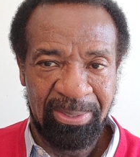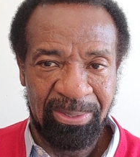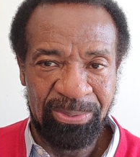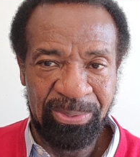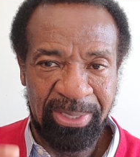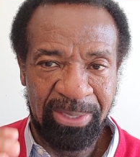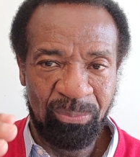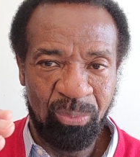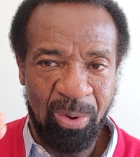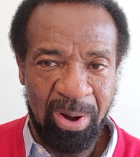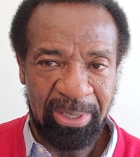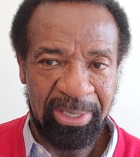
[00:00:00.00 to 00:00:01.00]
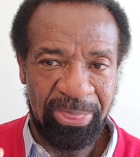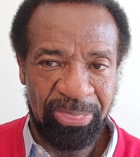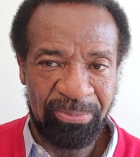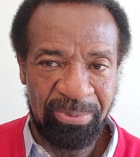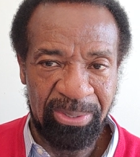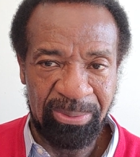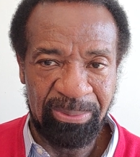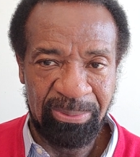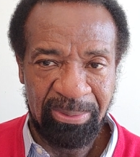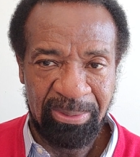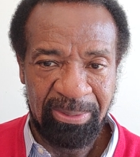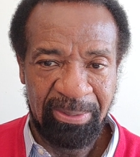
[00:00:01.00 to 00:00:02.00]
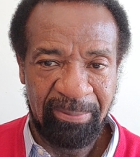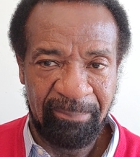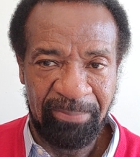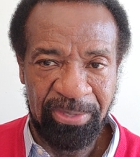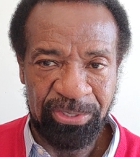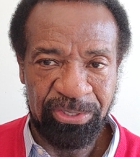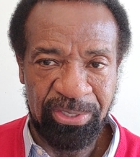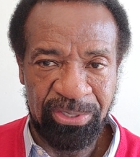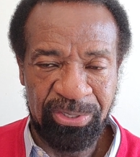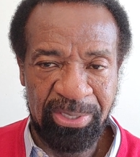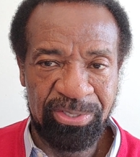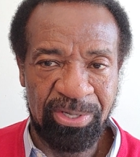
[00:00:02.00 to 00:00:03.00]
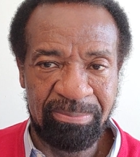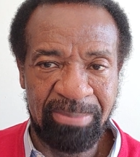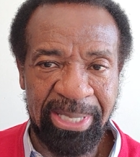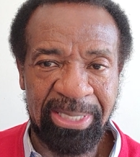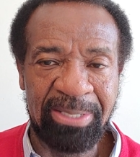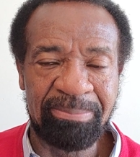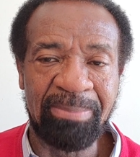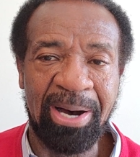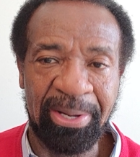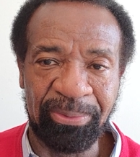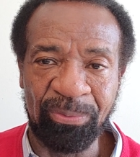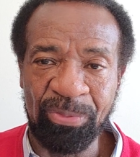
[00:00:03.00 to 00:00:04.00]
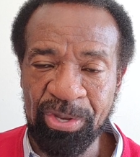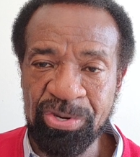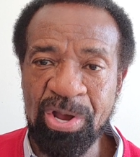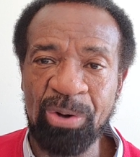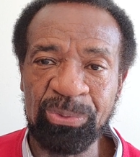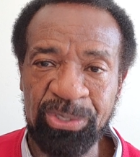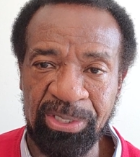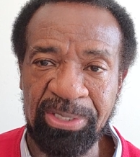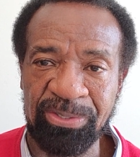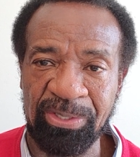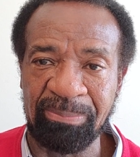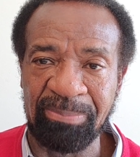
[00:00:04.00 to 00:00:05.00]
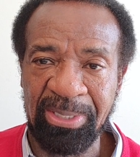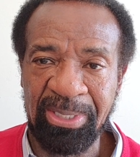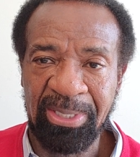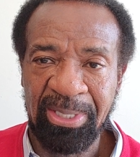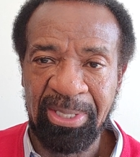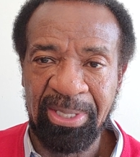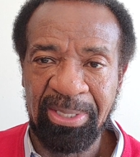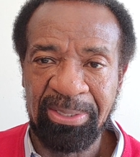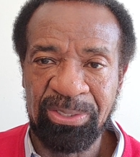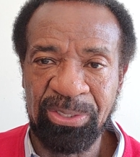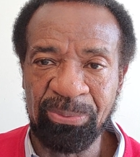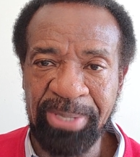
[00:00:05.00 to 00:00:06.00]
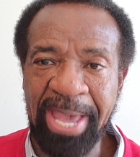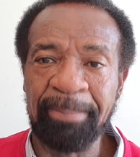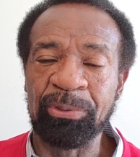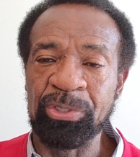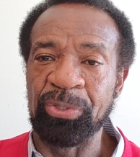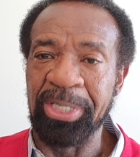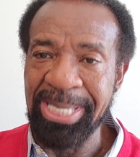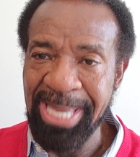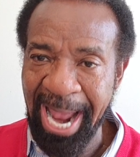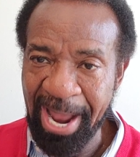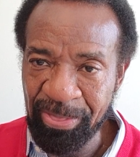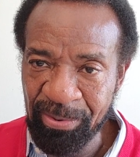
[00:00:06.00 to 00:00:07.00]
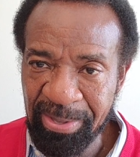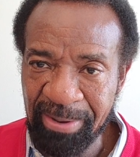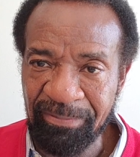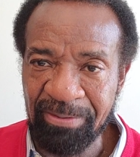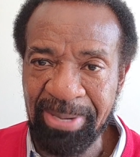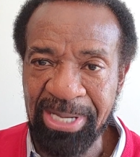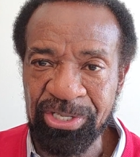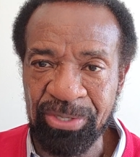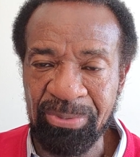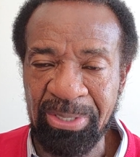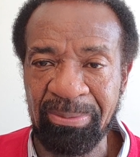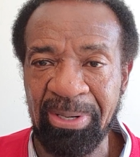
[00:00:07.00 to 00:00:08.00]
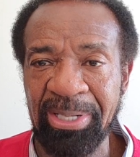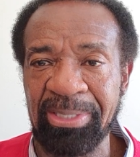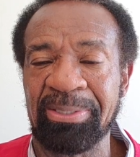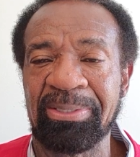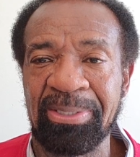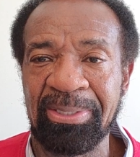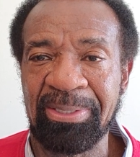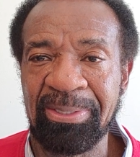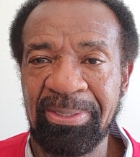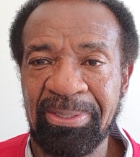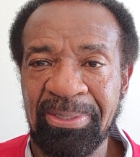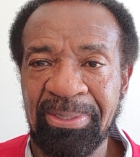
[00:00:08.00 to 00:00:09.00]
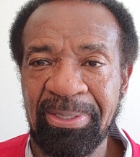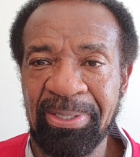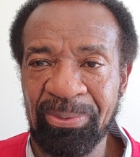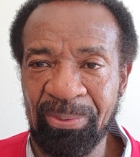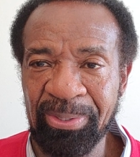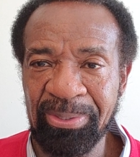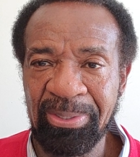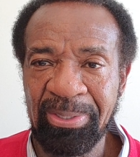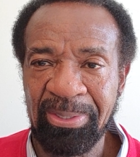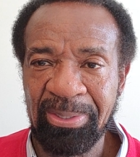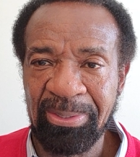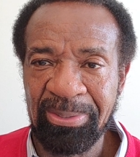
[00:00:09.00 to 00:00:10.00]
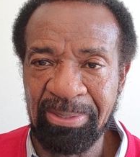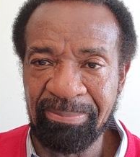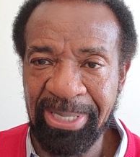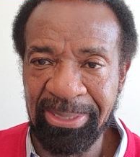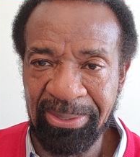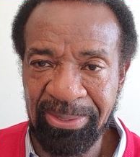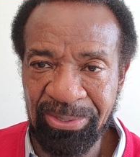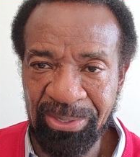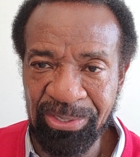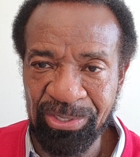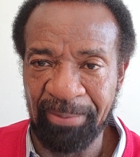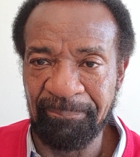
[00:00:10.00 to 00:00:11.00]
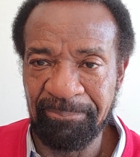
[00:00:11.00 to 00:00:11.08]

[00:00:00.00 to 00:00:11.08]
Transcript: you can walk it through this decision-making model, the KNOW system, to enable you to gather the information required in order to make the decision.